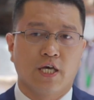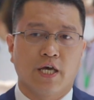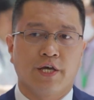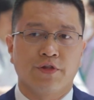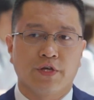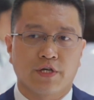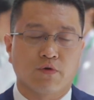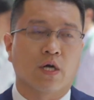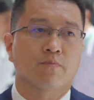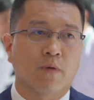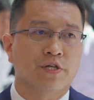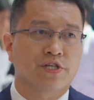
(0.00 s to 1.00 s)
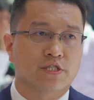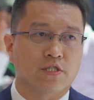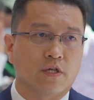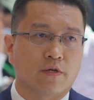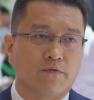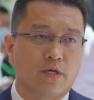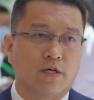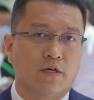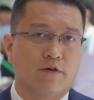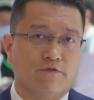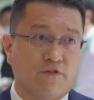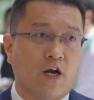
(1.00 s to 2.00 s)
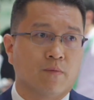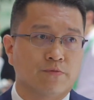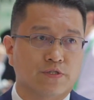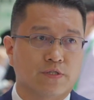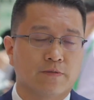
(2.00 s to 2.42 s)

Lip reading: in the ground-mounted solar farms.